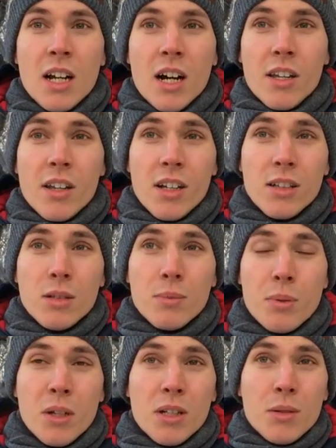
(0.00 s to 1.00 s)
Another
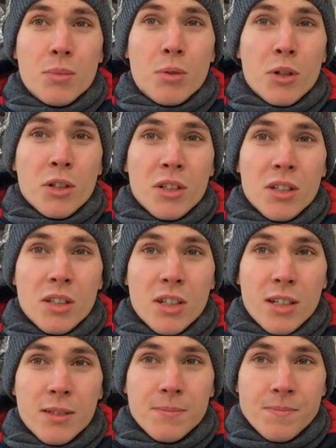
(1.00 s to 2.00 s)
big important
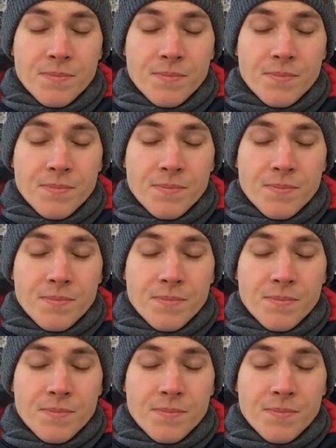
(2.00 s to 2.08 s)
thing